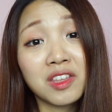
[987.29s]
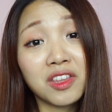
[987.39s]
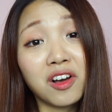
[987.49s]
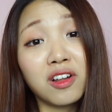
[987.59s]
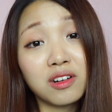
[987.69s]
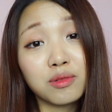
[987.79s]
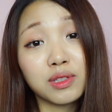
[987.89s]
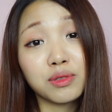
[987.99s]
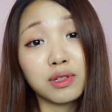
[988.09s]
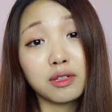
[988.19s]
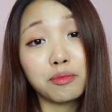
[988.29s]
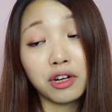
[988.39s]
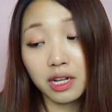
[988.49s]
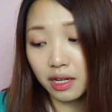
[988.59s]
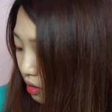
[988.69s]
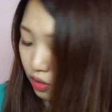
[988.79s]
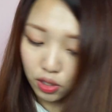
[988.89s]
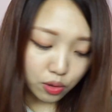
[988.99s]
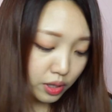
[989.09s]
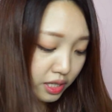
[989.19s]
the color was really pretty.
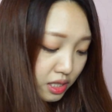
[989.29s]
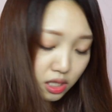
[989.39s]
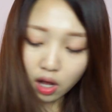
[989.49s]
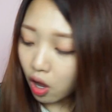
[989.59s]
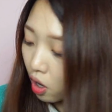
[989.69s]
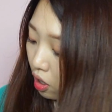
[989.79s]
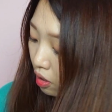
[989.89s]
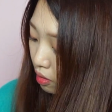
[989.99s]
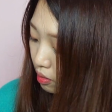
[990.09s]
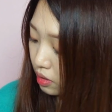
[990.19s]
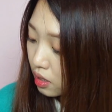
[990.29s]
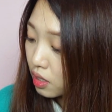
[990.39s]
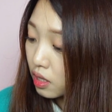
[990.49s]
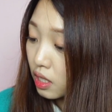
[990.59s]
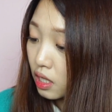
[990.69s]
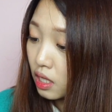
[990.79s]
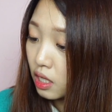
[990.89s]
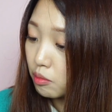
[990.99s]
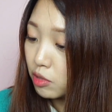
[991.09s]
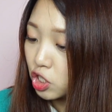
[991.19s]
So it's called
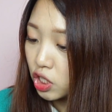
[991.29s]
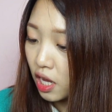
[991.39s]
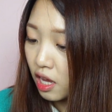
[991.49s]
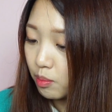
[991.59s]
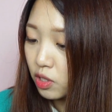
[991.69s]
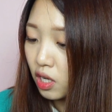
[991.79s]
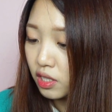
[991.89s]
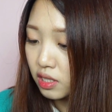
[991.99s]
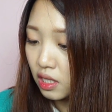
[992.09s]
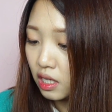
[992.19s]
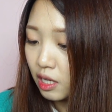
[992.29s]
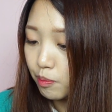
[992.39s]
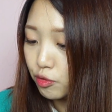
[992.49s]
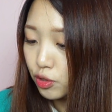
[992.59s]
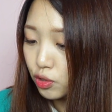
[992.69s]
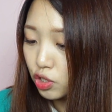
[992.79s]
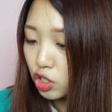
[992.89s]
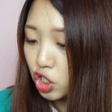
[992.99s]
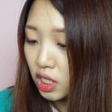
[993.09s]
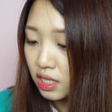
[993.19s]
the Missha M Glossy Lip Rouge
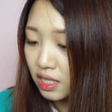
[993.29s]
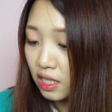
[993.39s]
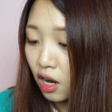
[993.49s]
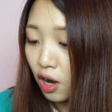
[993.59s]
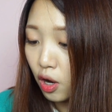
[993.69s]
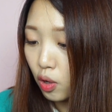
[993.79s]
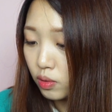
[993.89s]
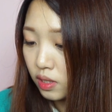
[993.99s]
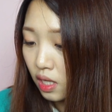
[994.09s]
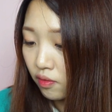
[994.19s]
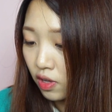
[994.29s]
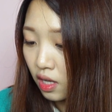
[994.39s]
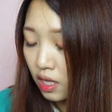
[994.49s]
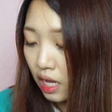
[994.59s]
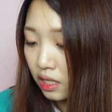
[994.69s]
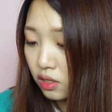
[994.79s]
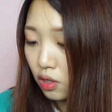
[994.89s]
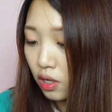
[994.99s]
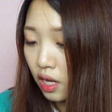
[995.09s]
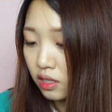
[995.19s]
GCR07,
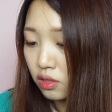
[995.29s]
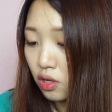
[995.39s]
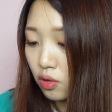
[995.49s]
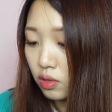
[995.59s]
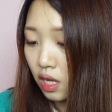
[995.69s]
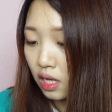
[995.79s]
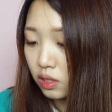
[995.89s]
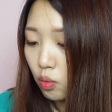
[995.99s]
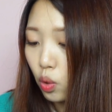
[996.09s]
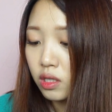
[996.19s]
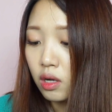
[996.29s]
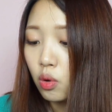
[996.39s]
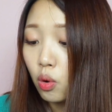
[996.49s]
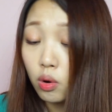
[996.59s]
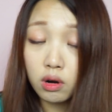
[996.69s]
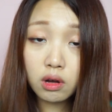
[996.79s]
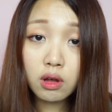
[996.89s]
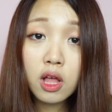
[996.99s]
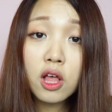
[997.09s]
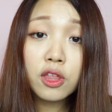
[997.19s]
as known as Wanna Coral.
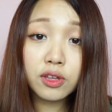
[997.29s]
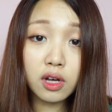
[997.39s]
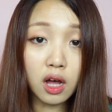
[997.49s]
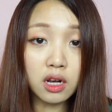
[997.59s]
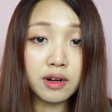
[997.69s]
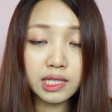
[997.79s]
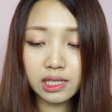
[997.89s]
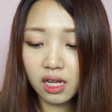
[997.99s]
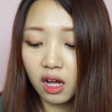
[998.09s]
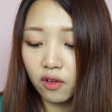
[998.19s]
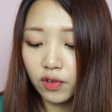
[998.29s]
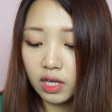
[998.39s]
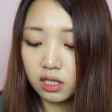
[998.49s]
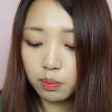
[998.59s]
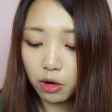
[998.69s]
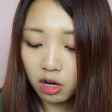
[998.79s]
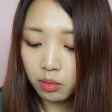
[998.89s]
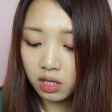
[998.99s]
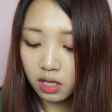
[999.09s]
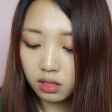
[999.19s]
The color itself is
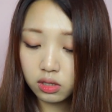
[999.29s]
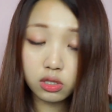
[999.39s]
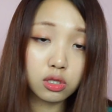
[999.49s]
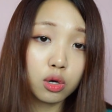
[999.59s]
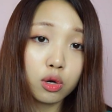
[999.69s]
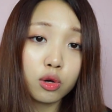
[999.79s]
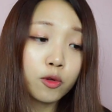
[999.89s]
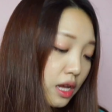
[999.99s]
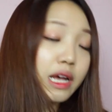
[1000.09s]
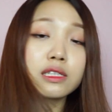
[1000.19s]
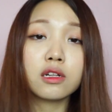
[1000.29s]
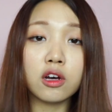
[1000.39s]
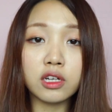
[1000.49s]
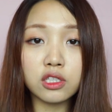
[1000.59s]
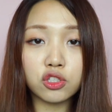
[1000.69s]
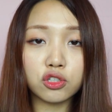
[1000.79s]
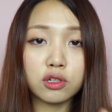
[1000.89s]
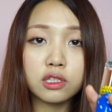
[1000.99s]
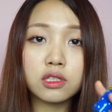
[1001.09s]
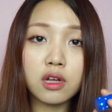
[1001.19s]
permanent, so as long as
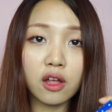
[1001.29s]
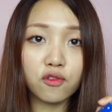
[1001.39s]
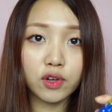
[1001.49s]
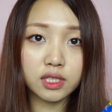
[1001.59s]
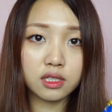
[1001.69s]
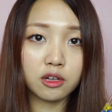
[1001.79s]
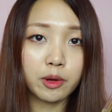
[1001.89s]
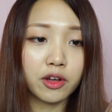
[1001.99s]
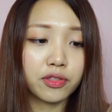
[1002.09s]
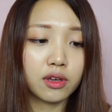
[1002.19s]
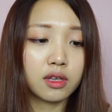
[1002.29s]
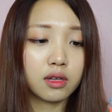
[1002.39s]
you're not fussy about the